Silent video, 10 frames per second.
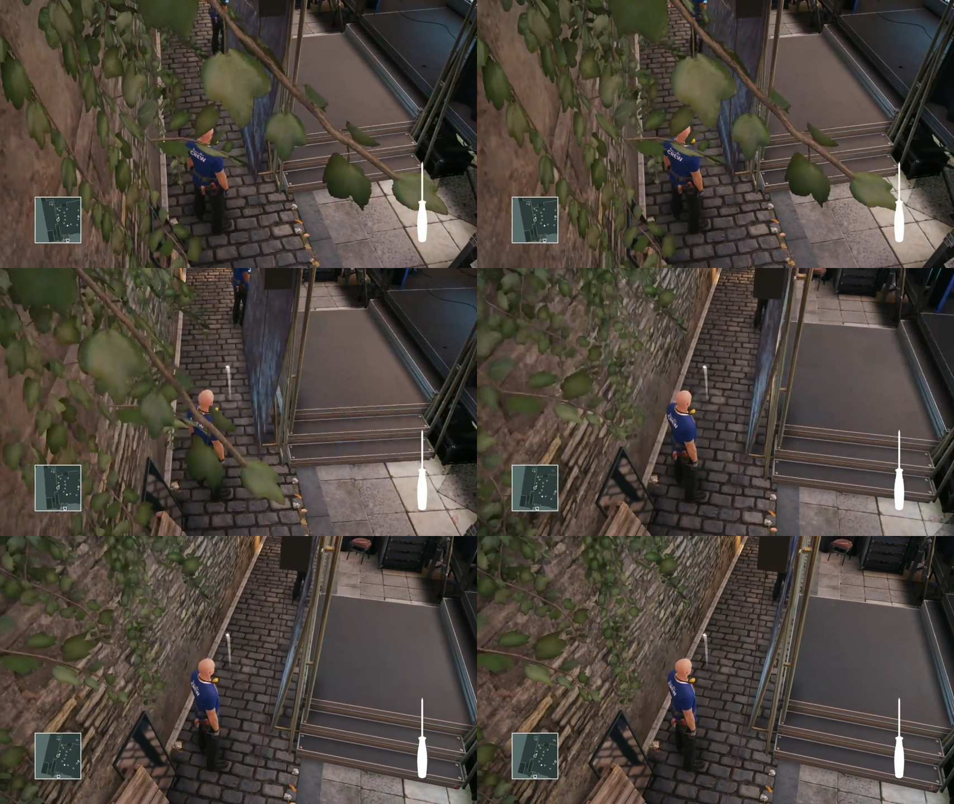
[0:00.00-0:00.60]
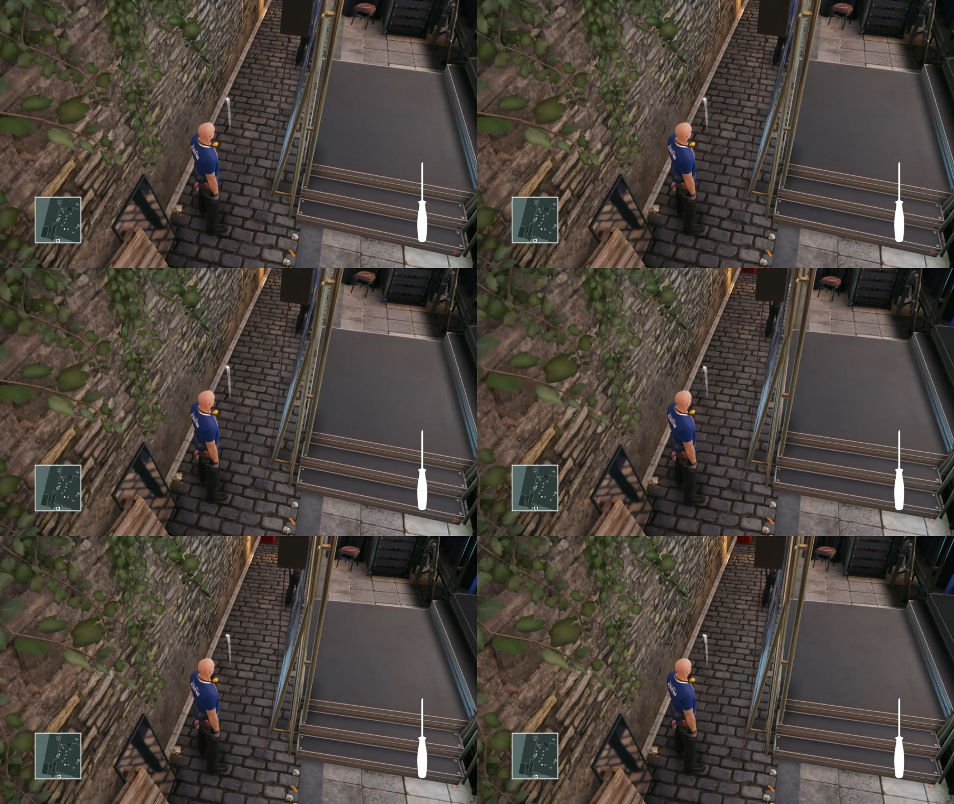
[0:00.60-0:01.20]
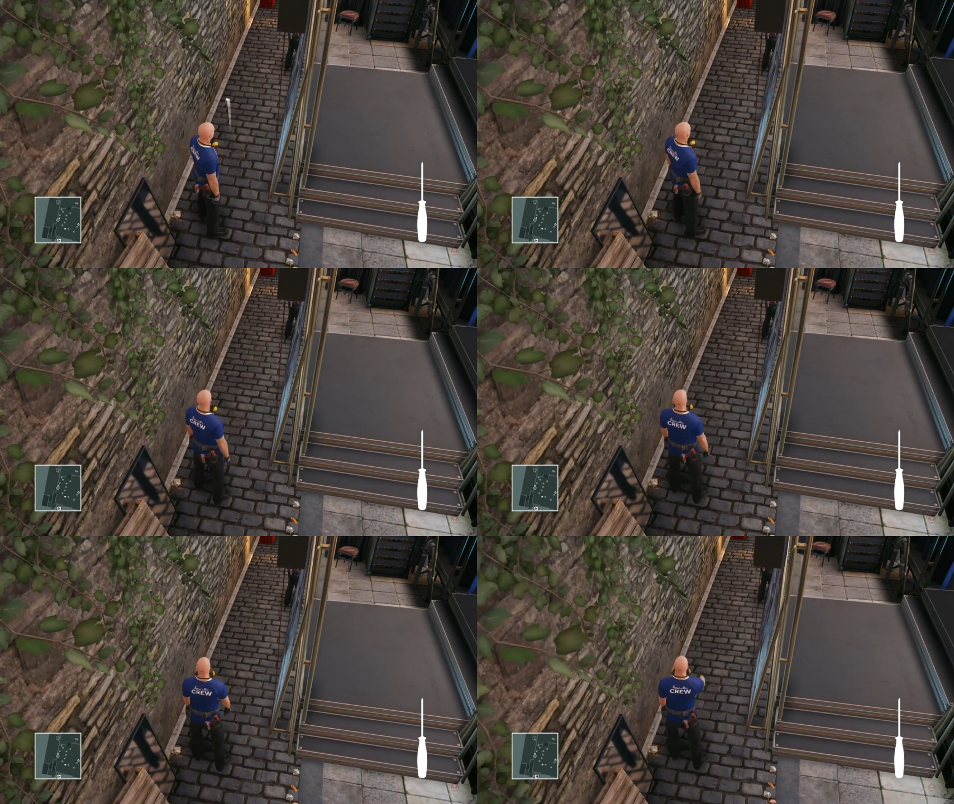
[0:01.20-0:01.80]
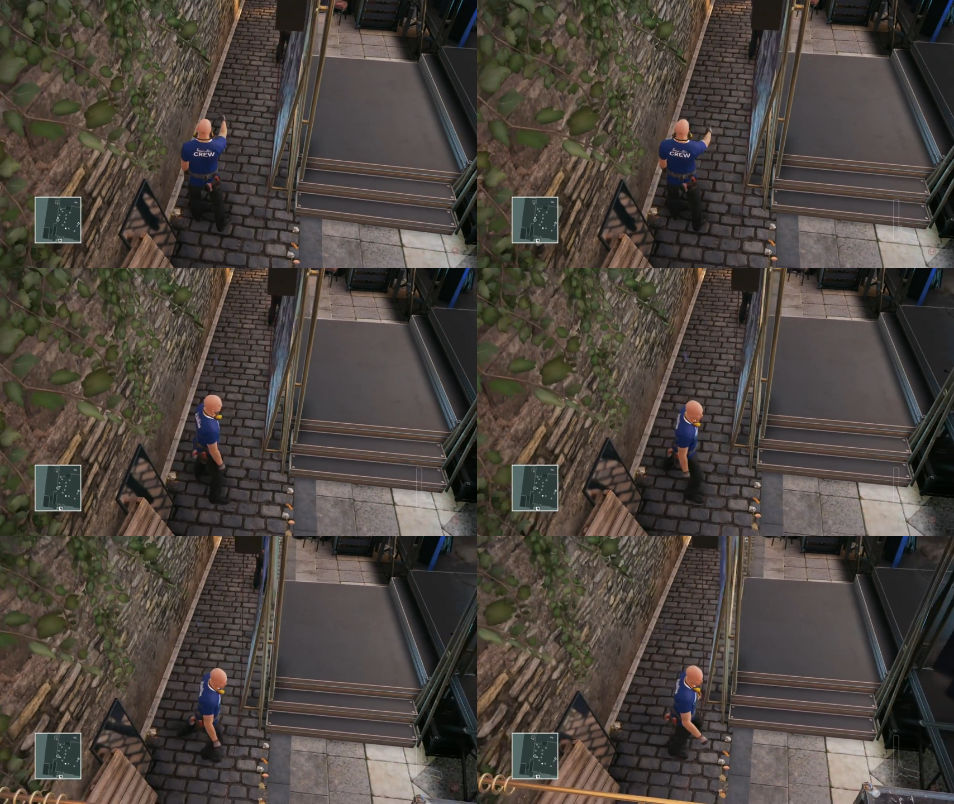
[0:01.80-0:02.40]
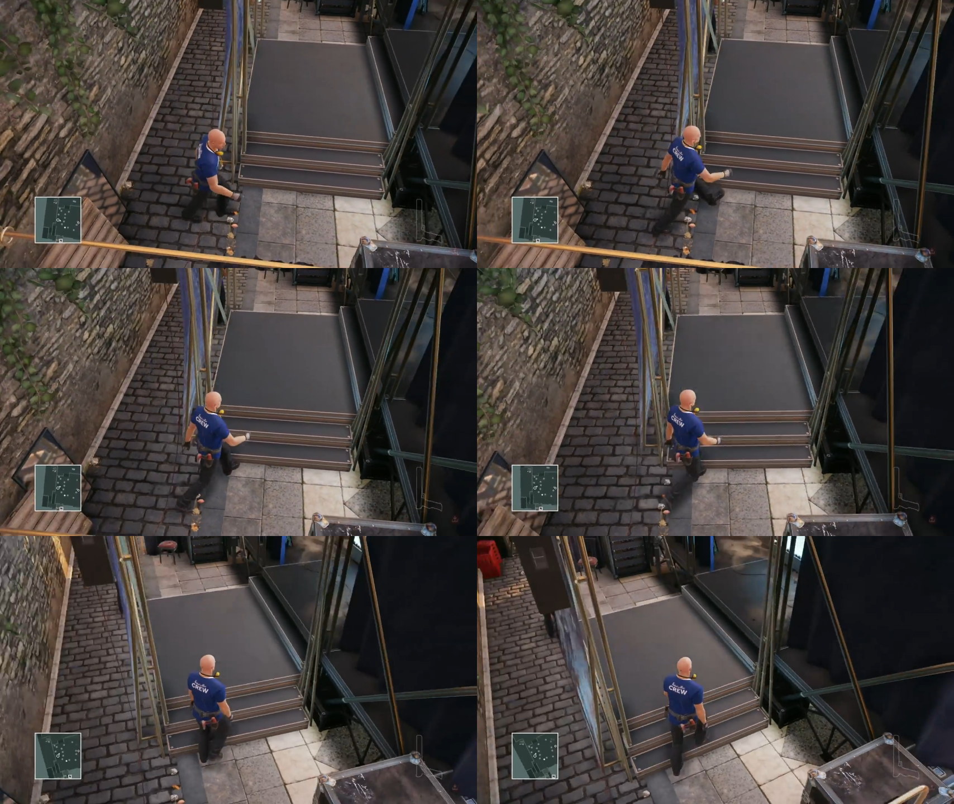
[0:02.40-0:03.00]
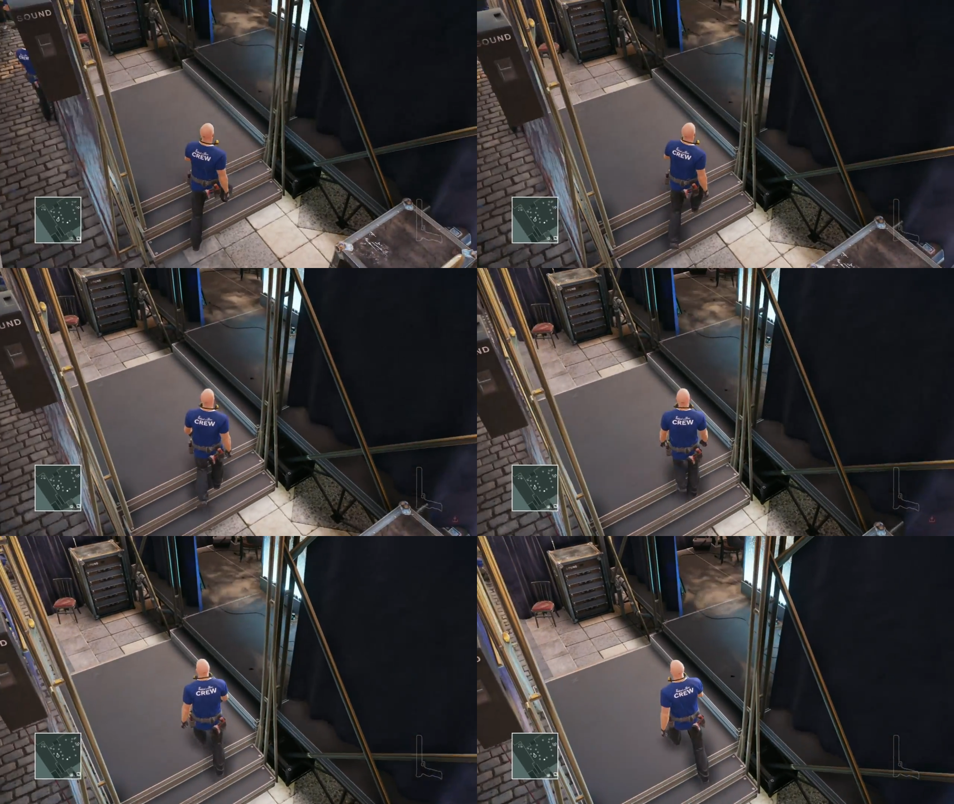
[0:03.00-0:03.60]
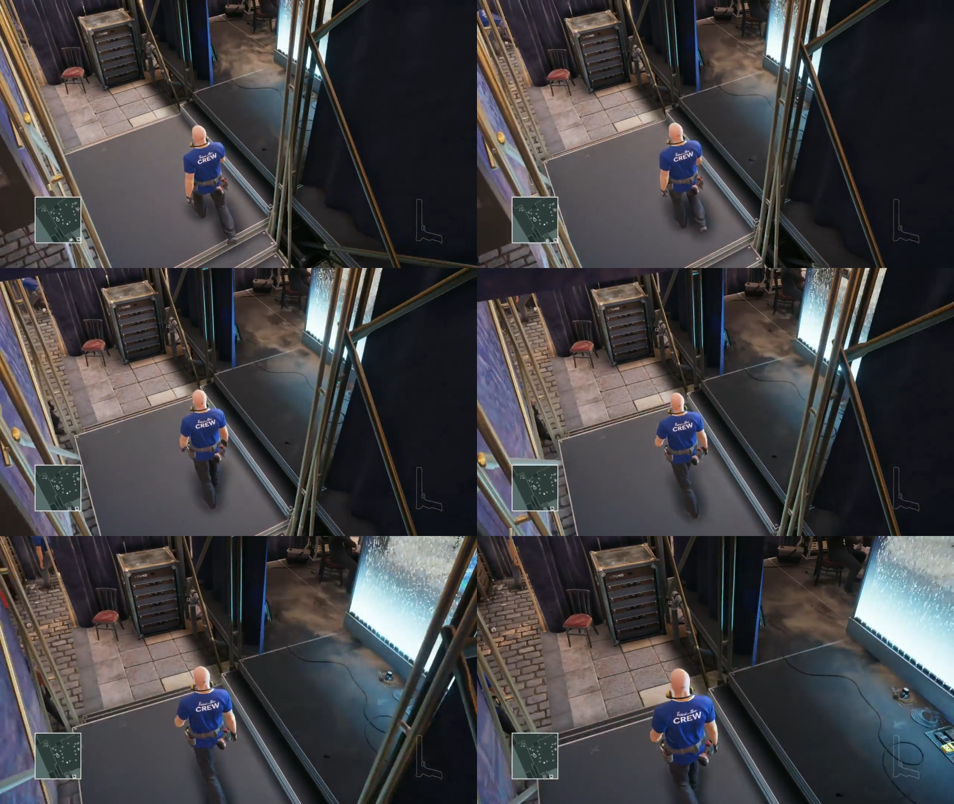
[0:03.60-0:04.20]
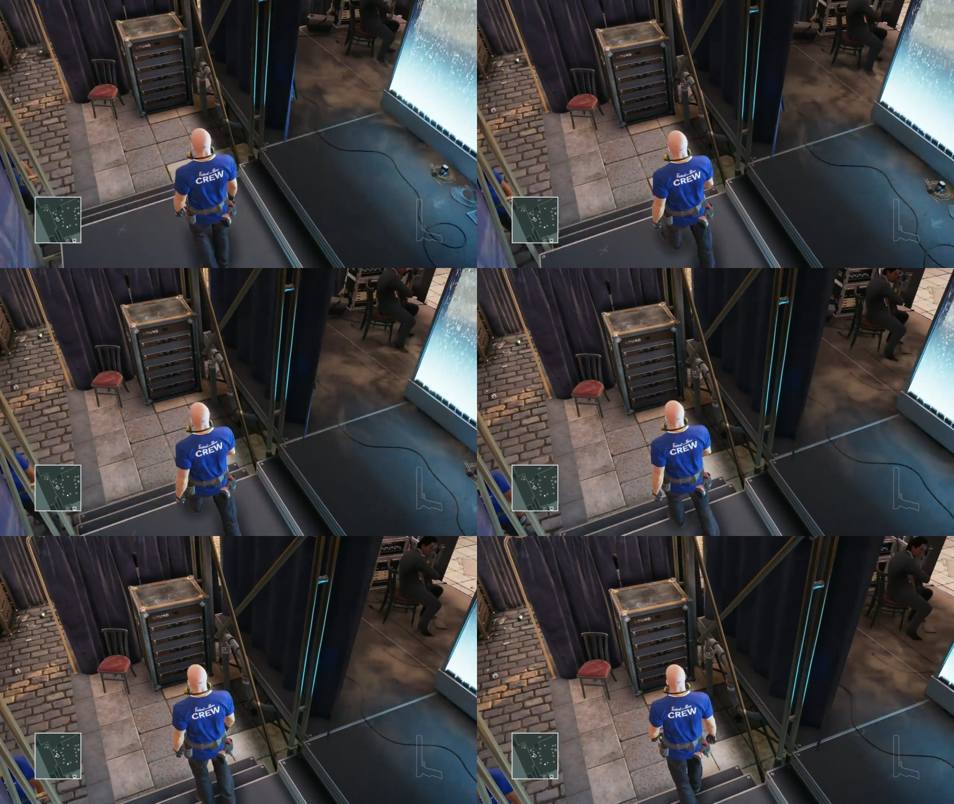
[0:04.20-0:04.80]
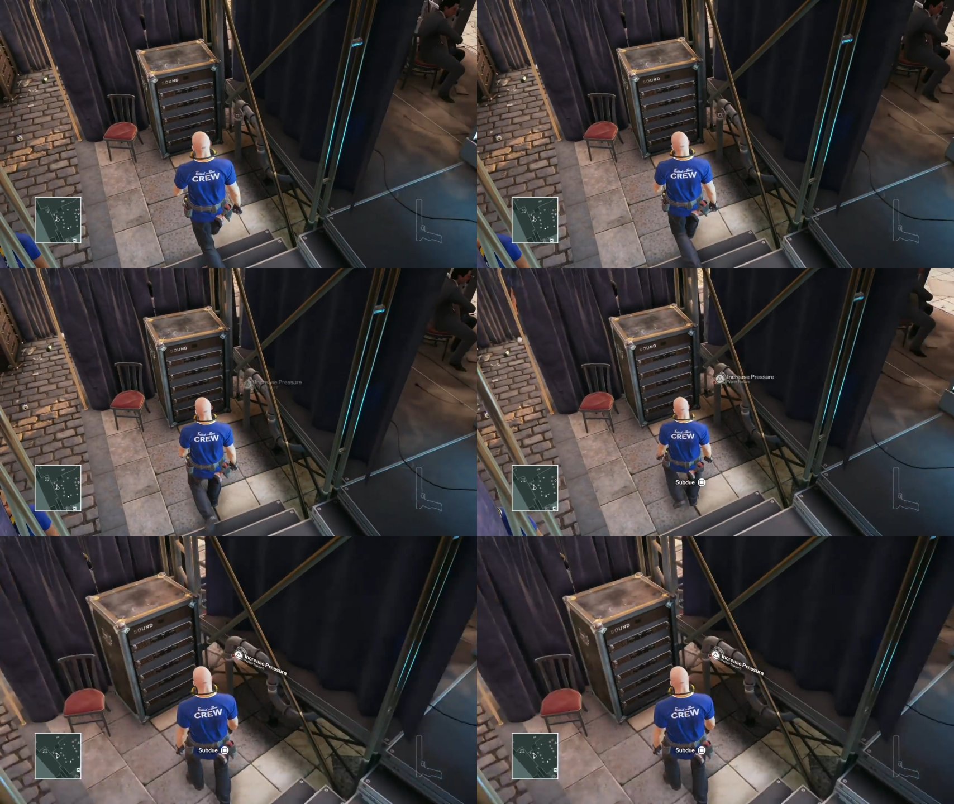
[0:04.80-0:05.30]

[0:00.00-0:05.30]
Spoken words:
Nobody's mouth can be seen.